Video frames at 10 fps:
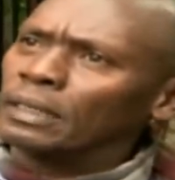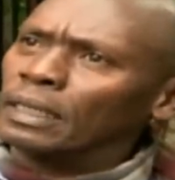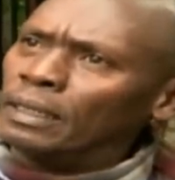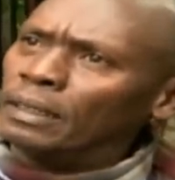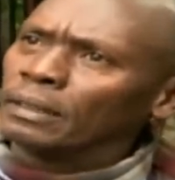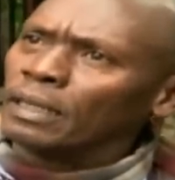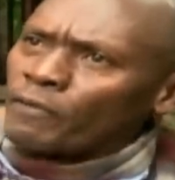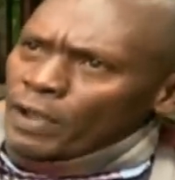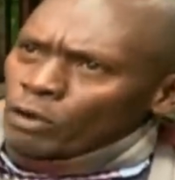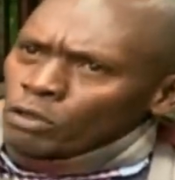Yeah?
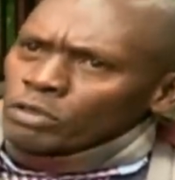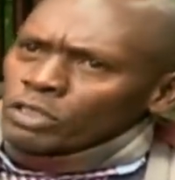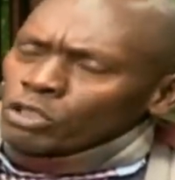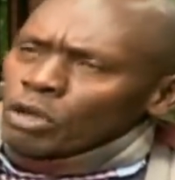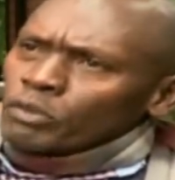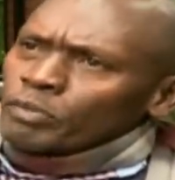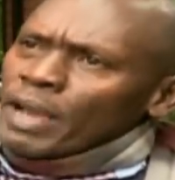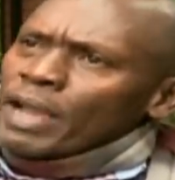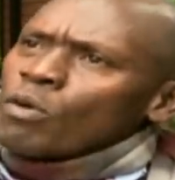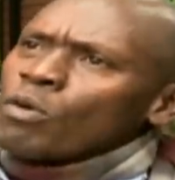If I go to the shop to
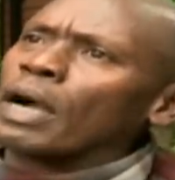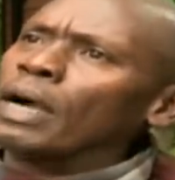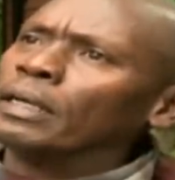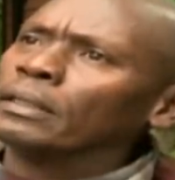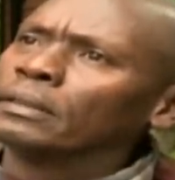buy a unga